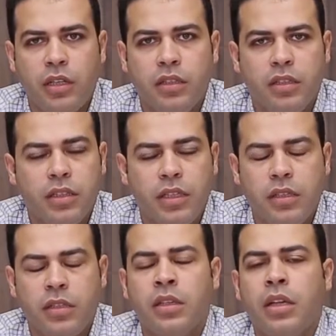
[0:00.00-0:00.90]

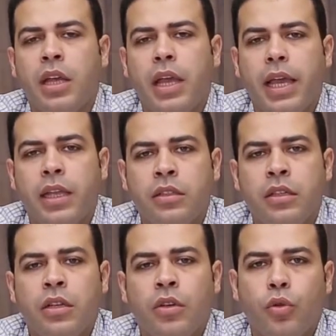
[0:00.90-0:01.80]
diseases, and
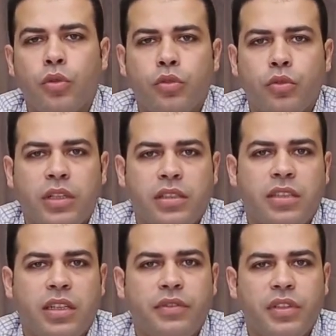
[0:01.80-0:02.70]
also to assess
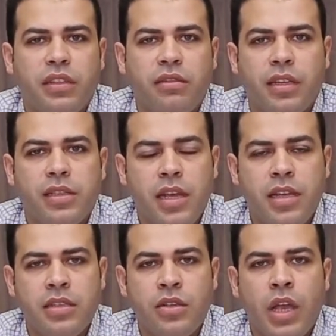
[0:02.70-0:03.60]
the left atrial
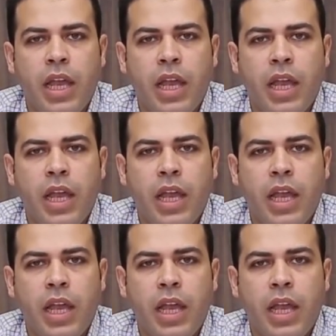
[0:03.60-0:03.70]
size